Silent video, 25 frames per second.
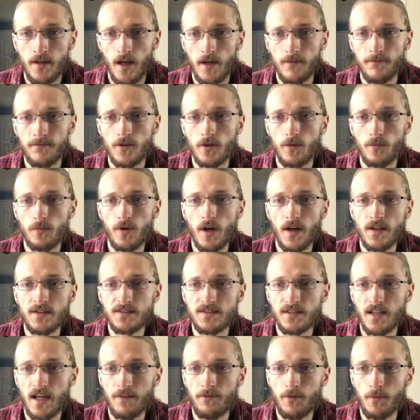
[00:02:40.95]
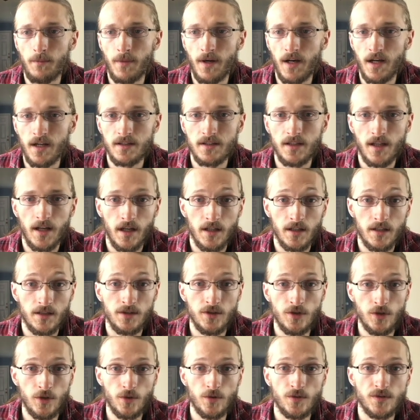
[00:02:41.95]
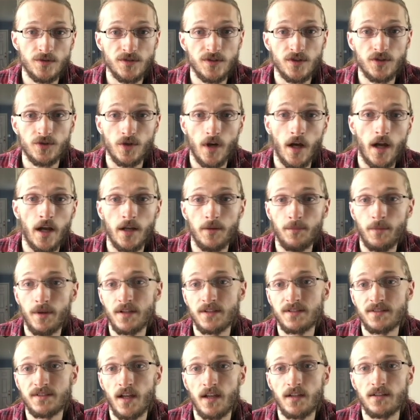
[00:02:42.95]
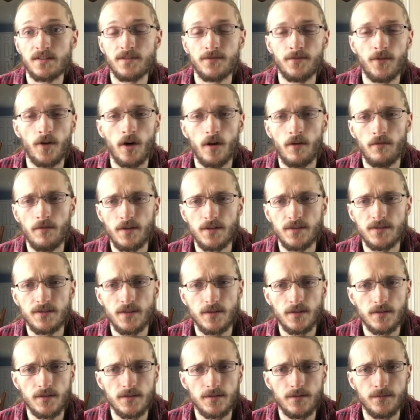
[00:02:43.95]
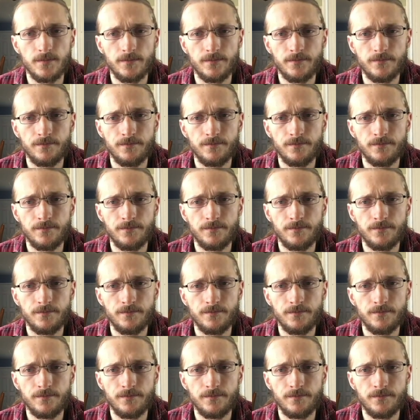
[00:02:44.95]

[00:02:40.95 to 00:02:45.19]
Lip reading: I feel blessed to have a mind that I can use to try and make sense of all of these things.